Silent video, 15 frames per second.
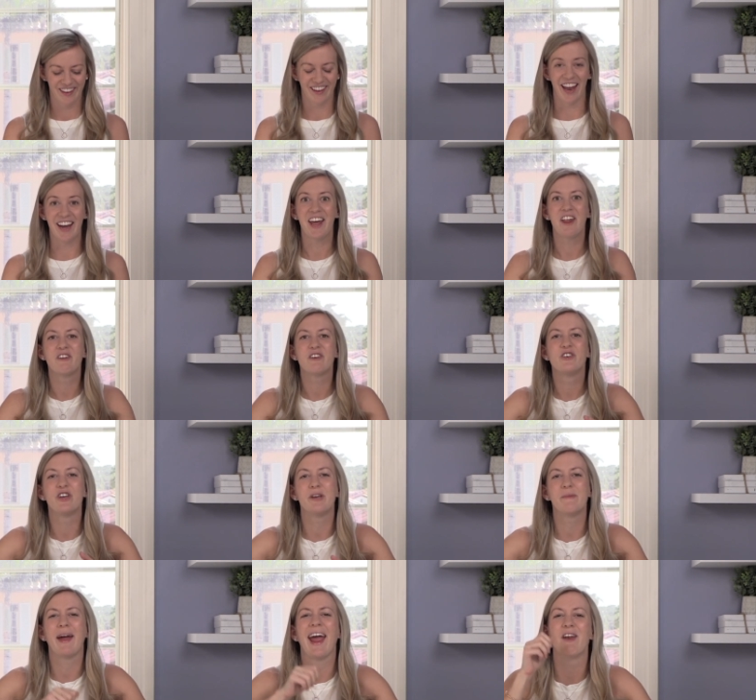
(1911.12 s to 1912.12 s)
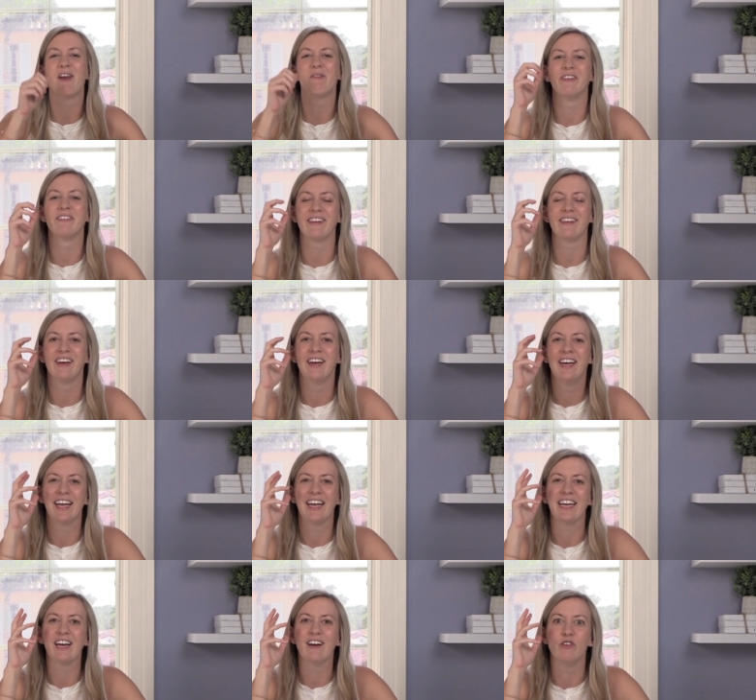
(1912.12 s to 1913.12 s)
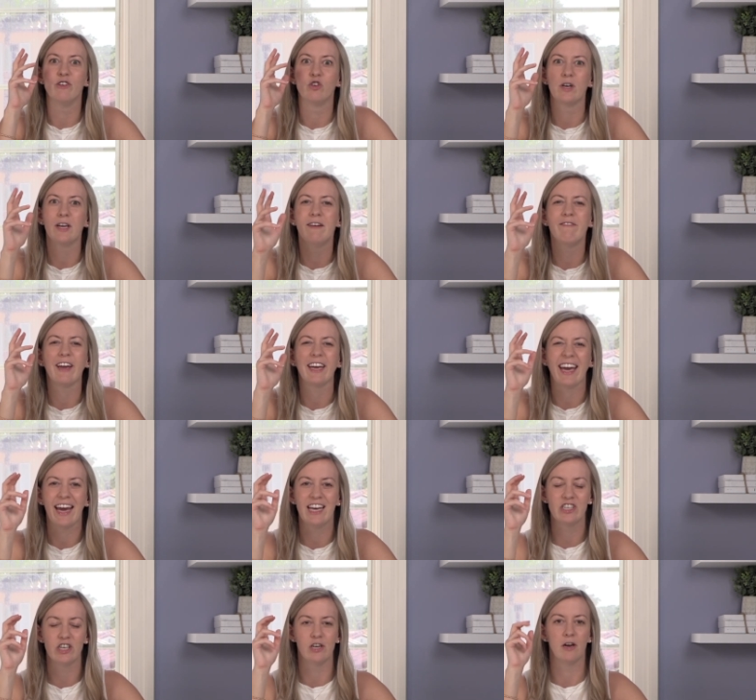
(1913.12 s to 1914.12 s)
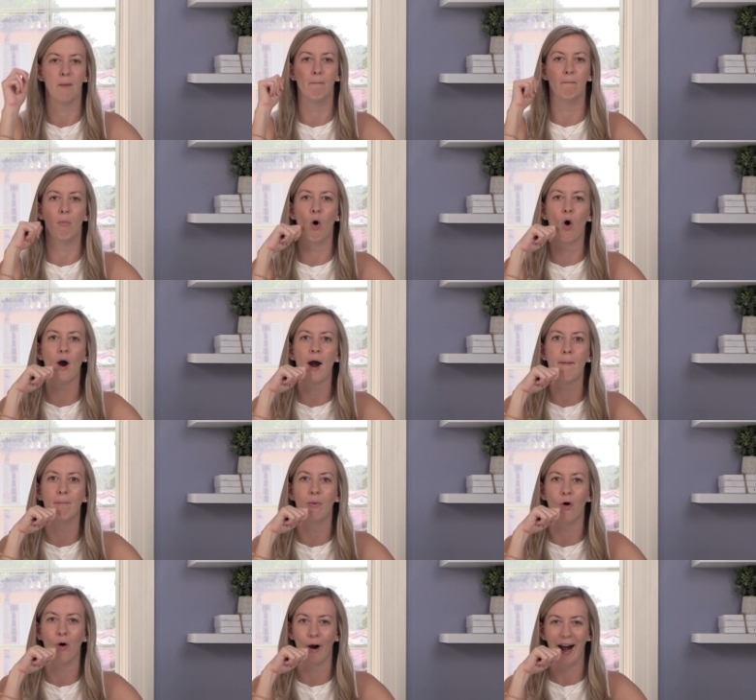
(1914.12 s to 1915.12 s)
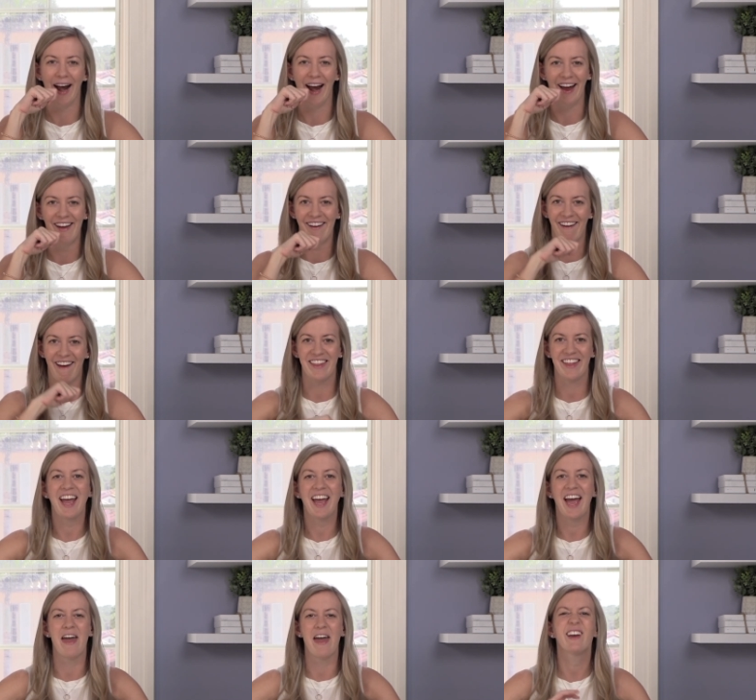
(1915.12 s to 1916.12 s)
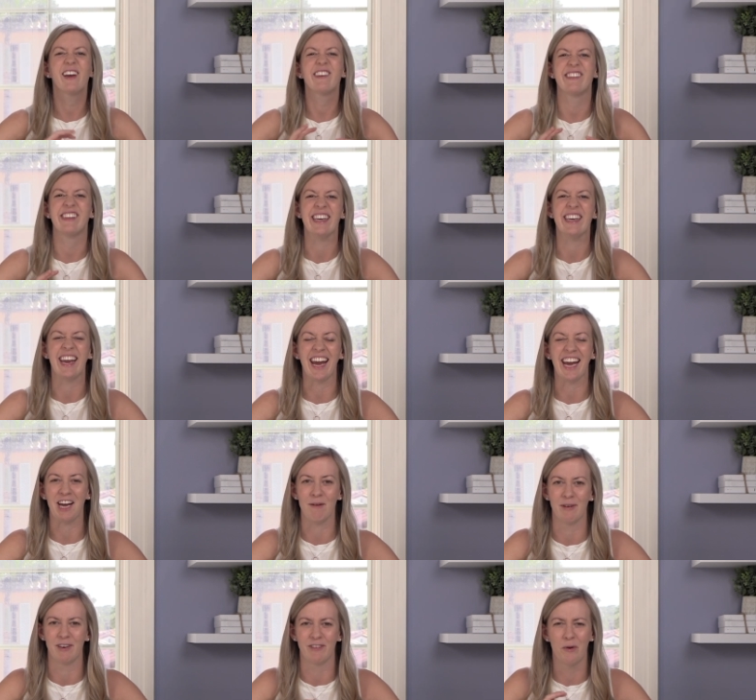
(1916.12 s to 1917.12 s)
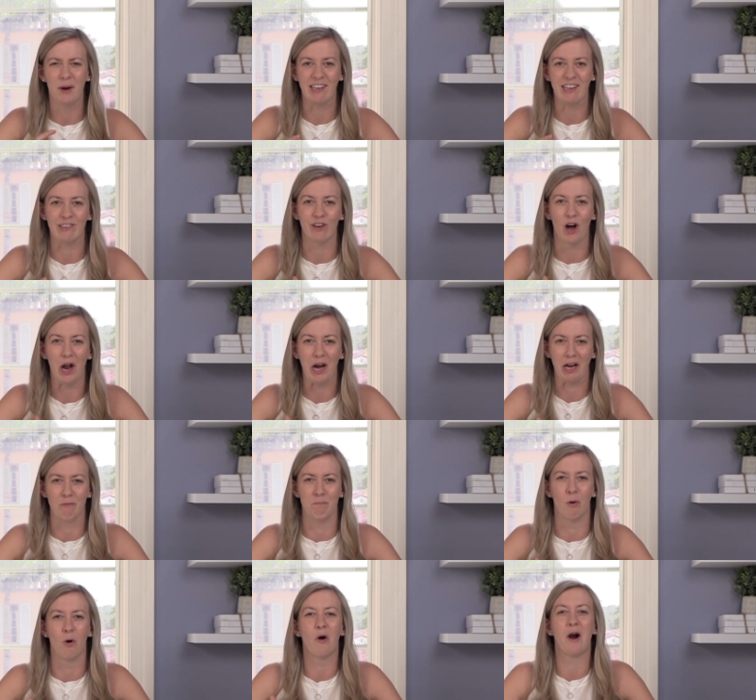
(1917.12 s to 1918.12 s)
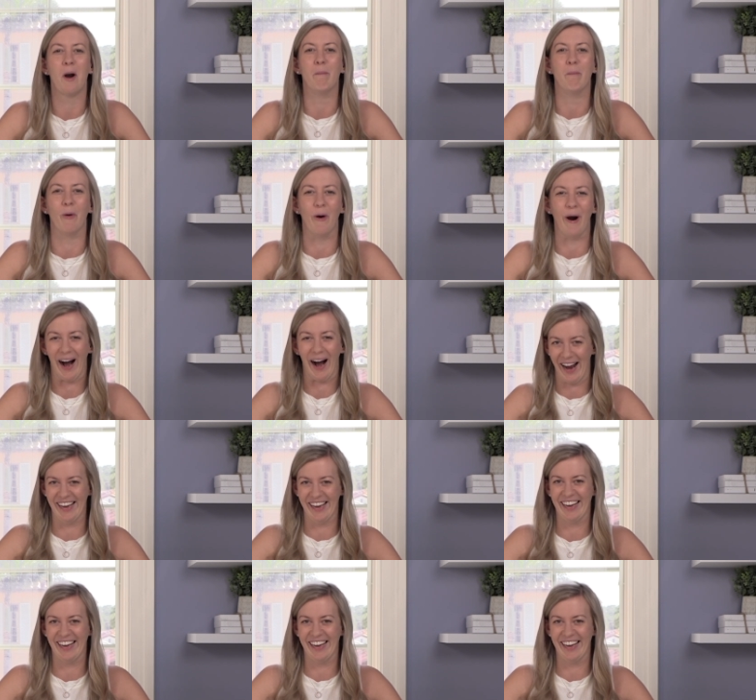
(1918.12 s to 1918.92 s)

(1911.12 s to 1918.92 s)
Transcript: Another dream I had was like dream vacation to Bora Bora. I think I think it's the name. It's so exotic, Bora Bora.